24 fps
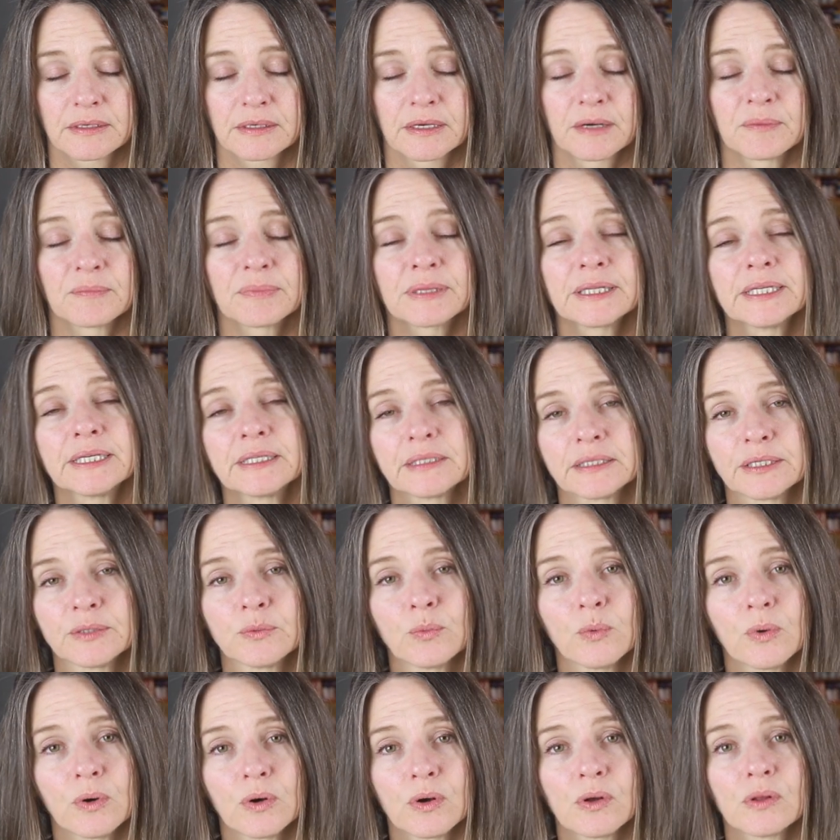completely
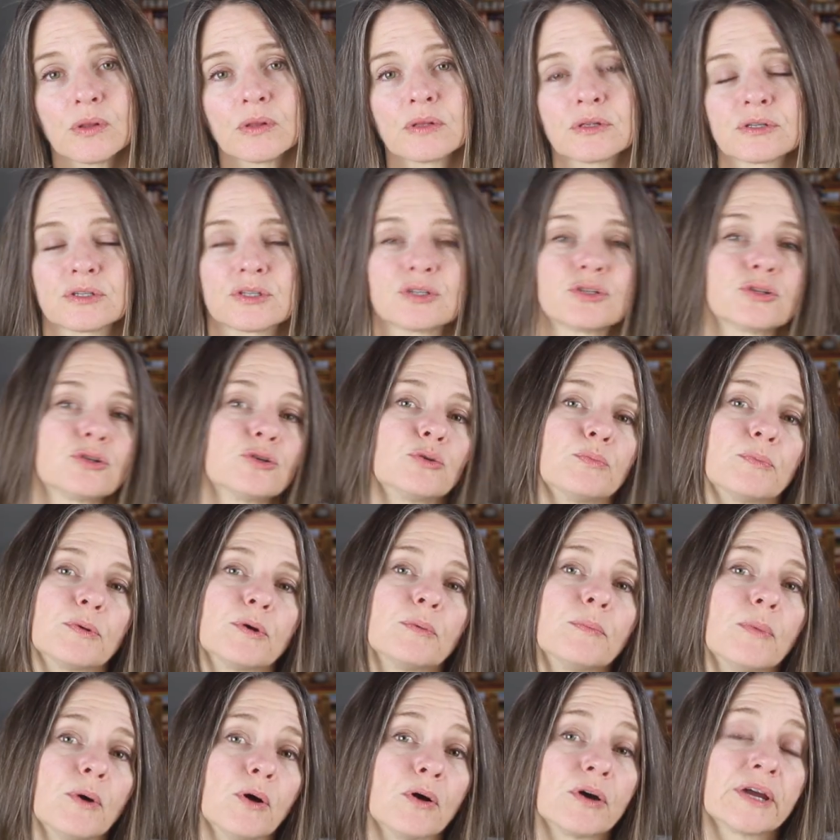wool,
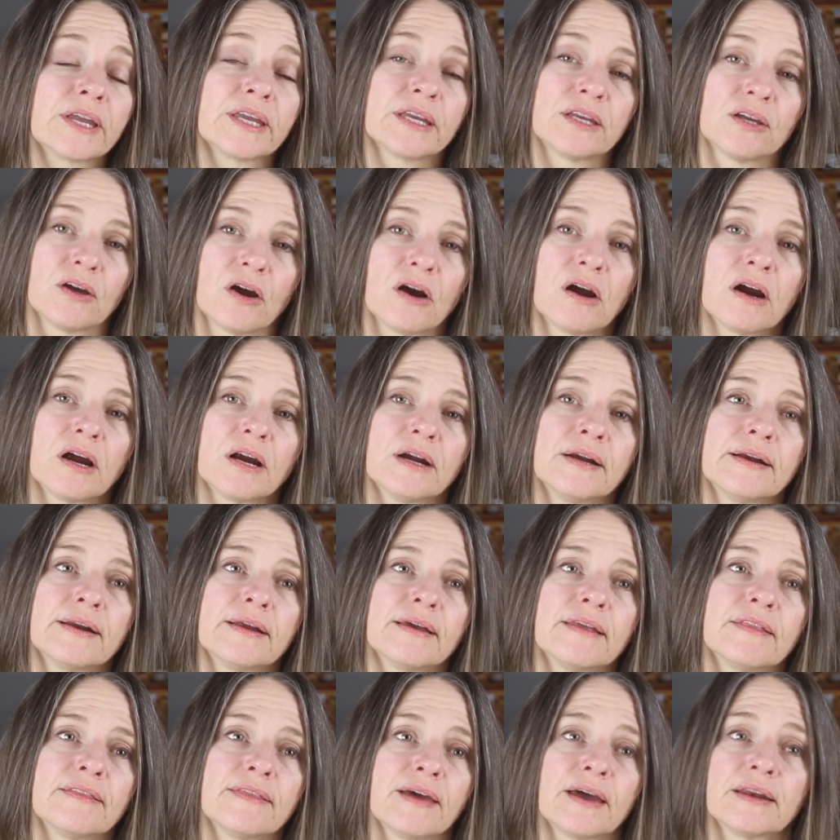super bulky yarn
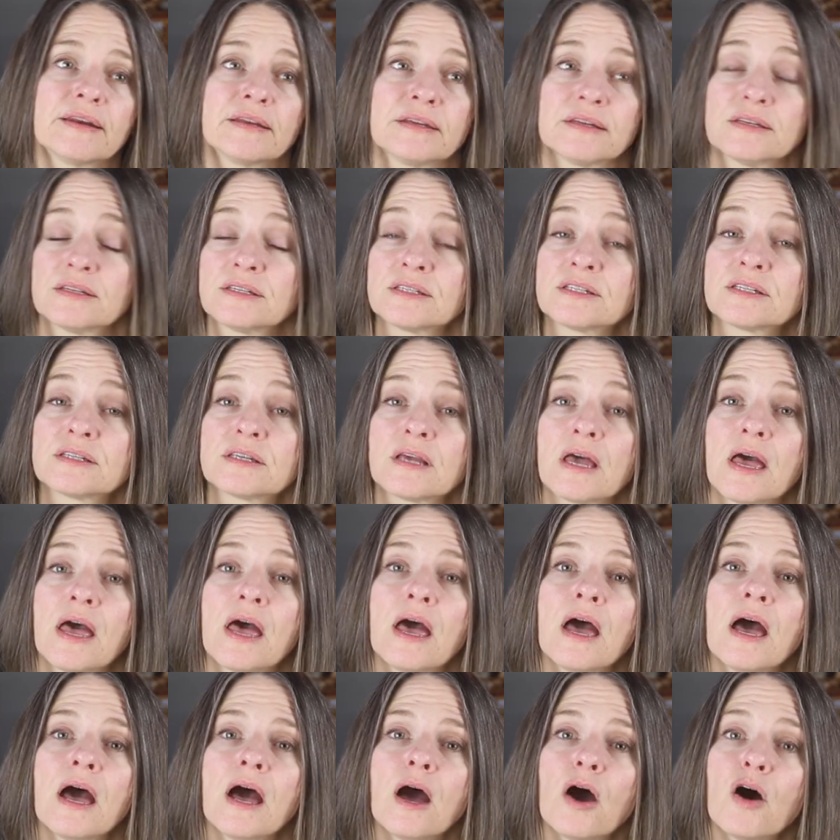that is
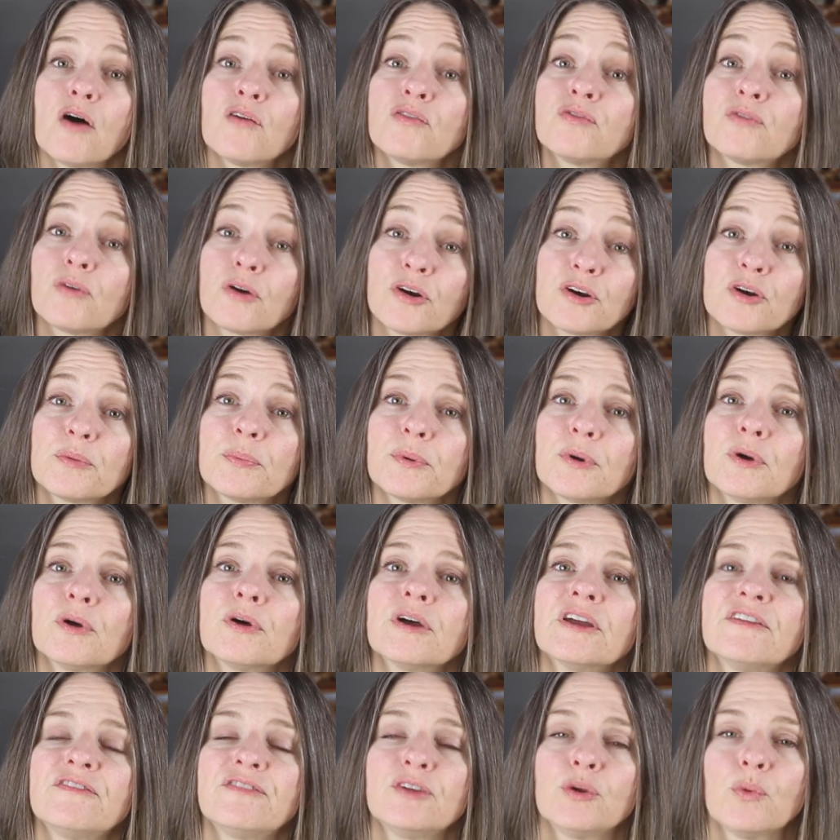
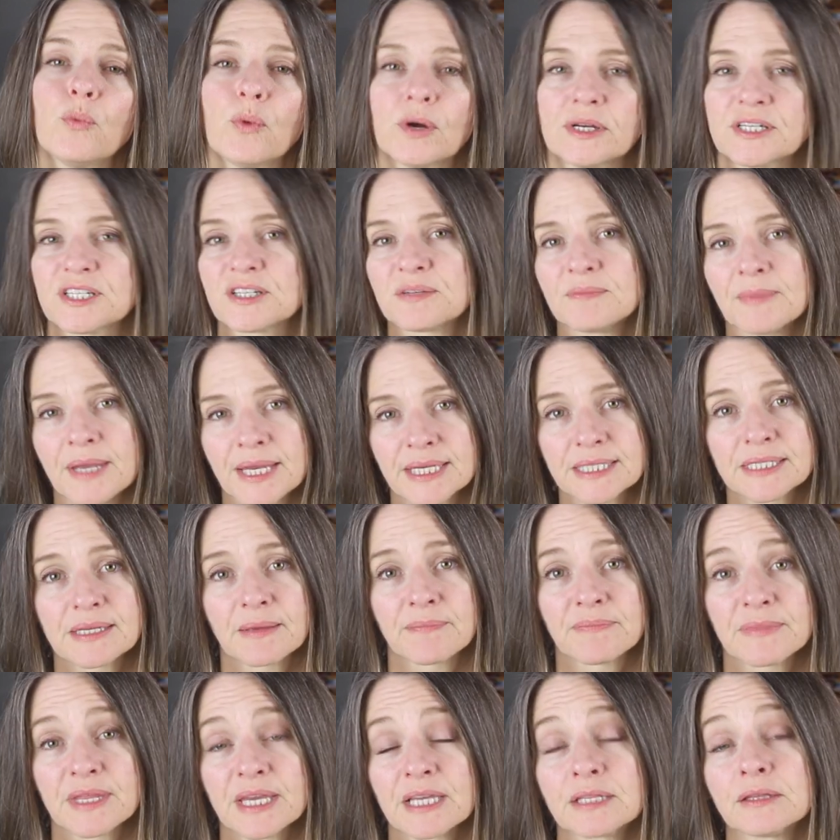affordable if you want to make
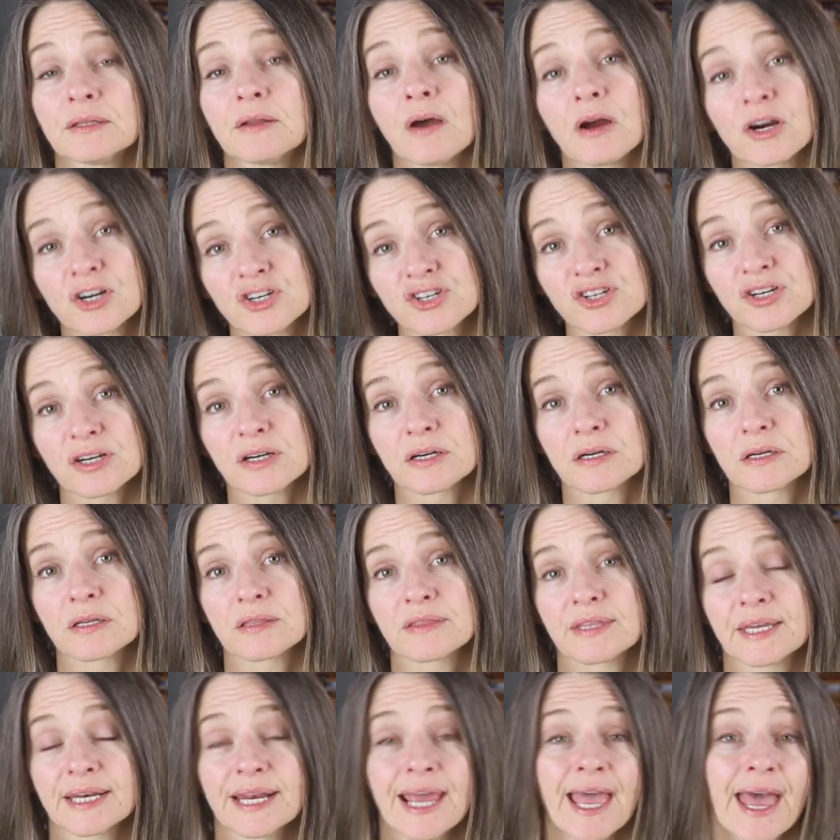something larger
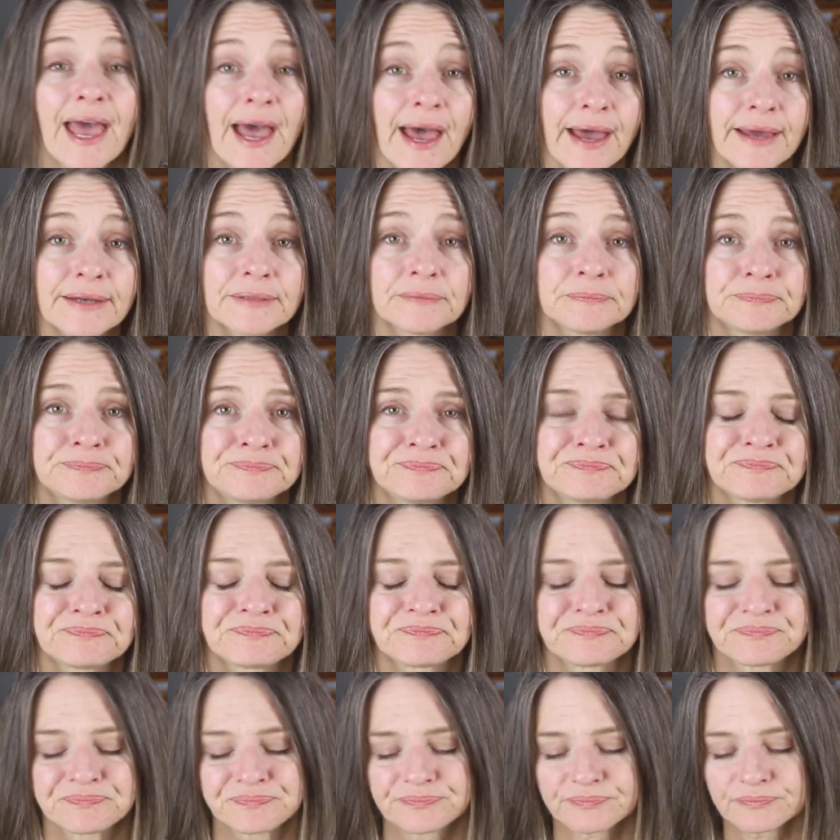than a hat.
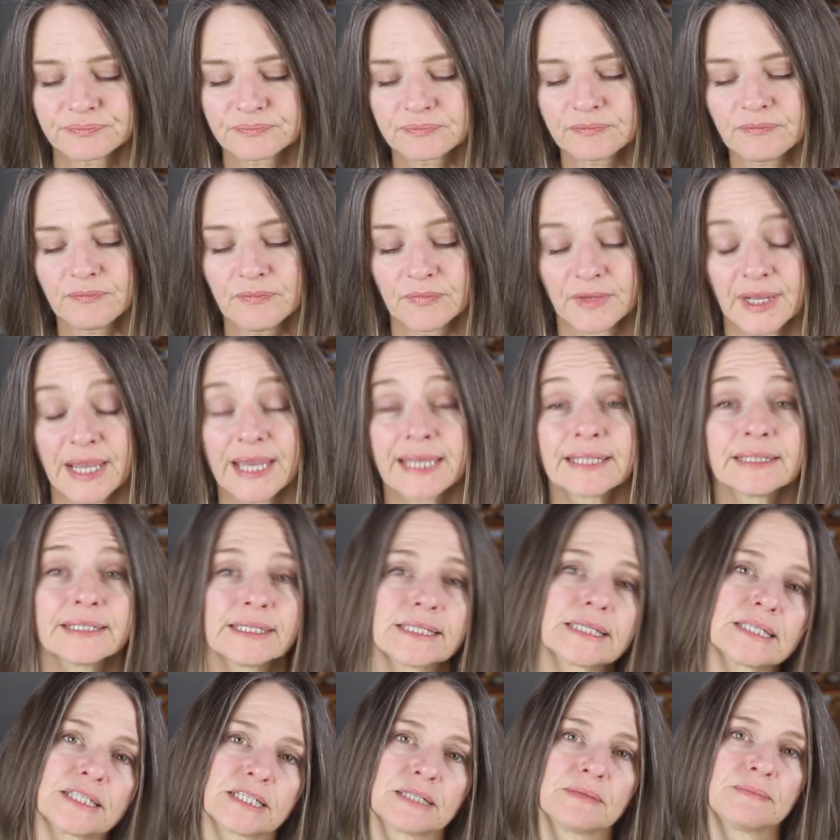At
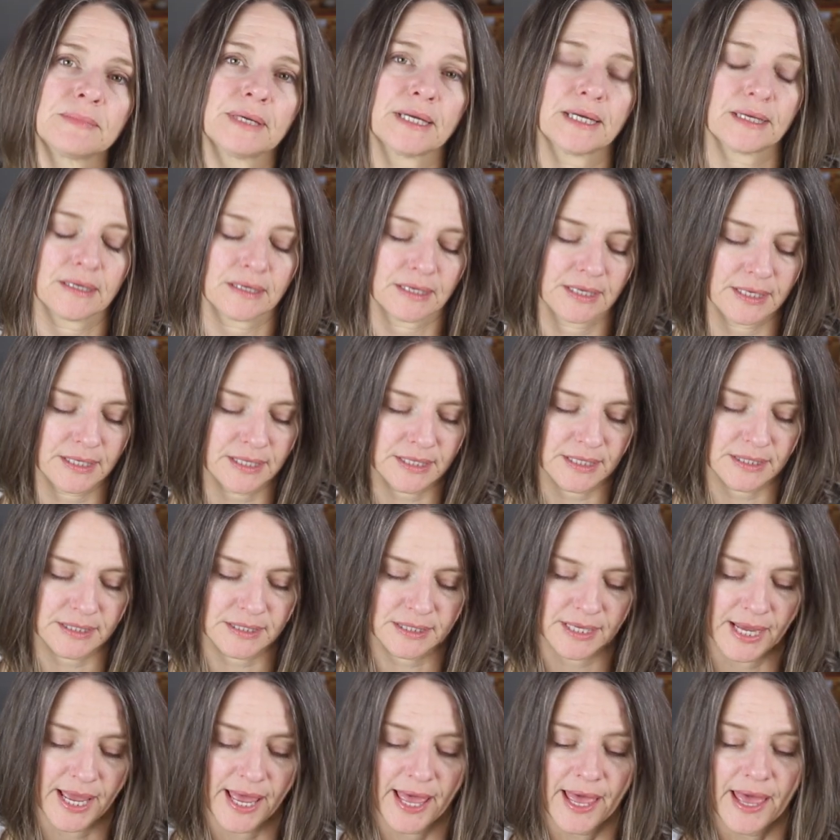least to me, it
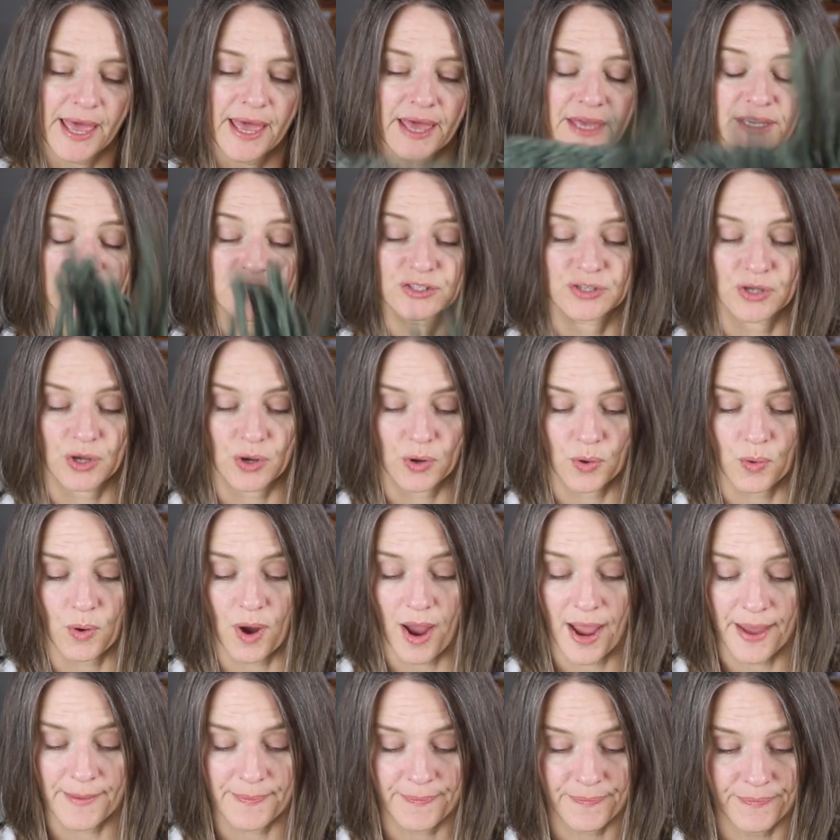is. So
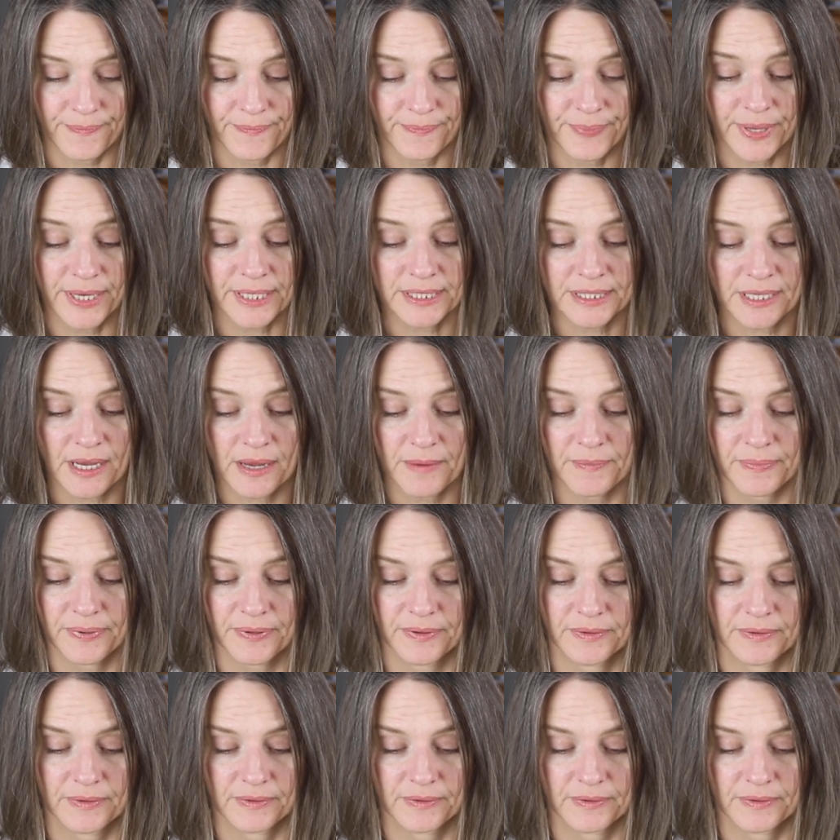I picked up